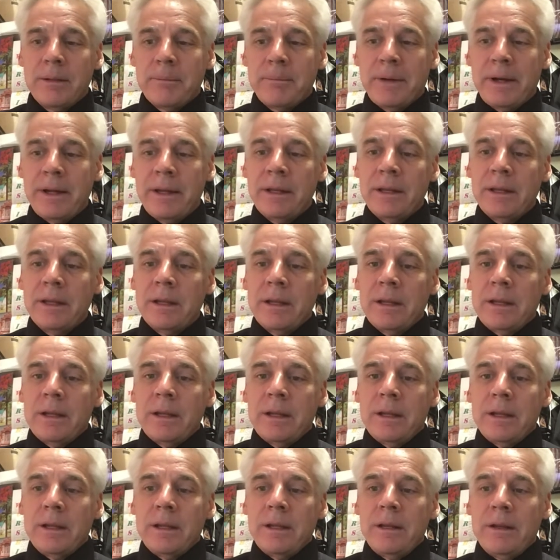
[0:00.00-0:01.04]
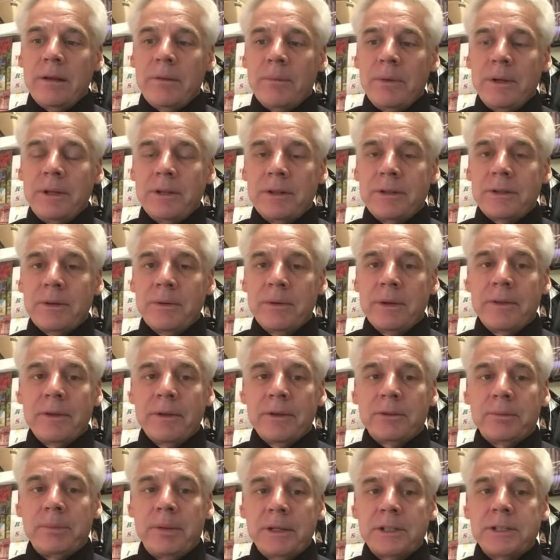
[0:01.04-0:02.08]
But when you're doing
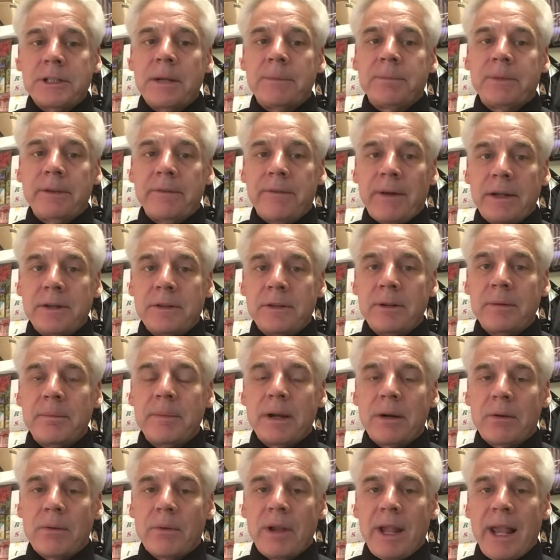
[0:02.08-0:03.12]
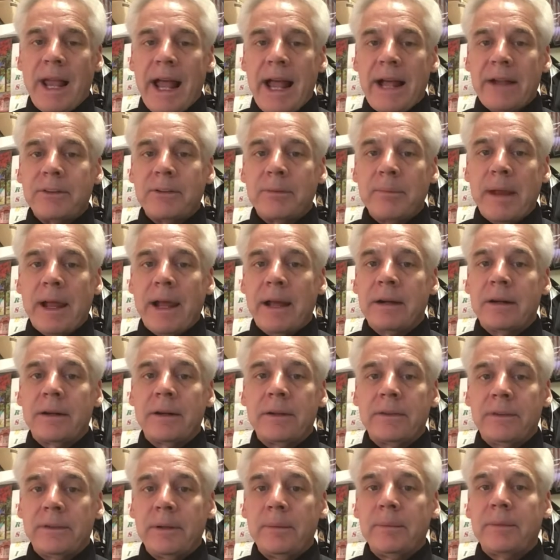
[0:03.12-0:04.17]
those push-ups, if I do them in a relaxed manner,
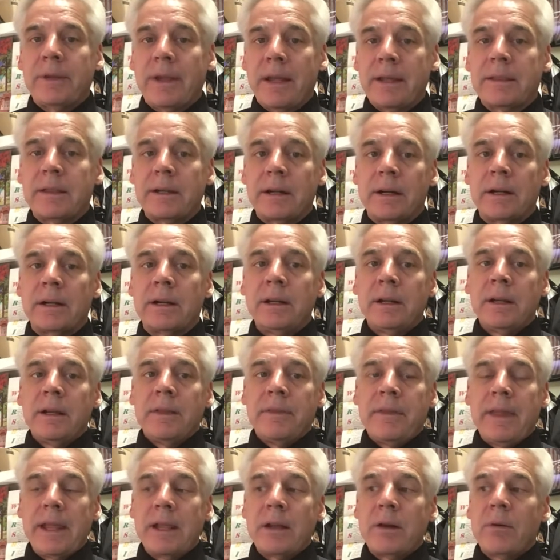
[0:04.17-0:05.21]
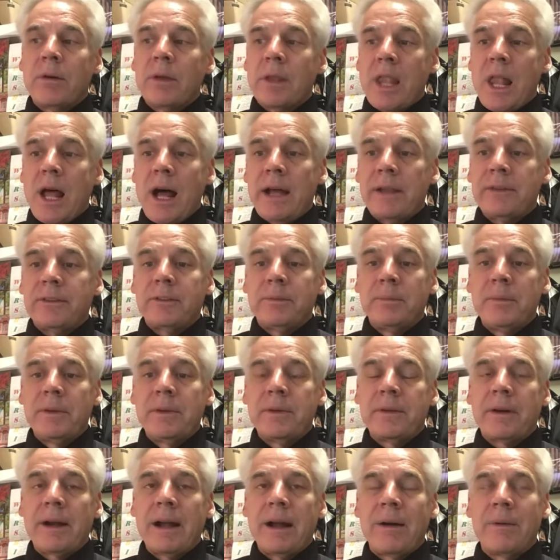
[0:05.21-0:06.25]
it seems like they go a lot
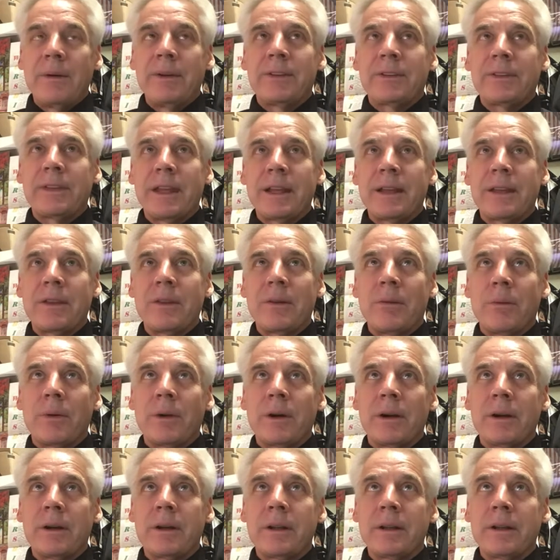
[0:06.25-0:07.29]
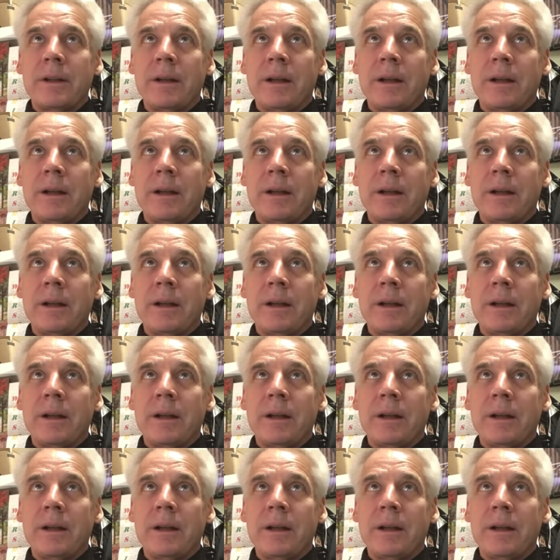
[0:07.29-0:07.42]
smoother. I always think of the word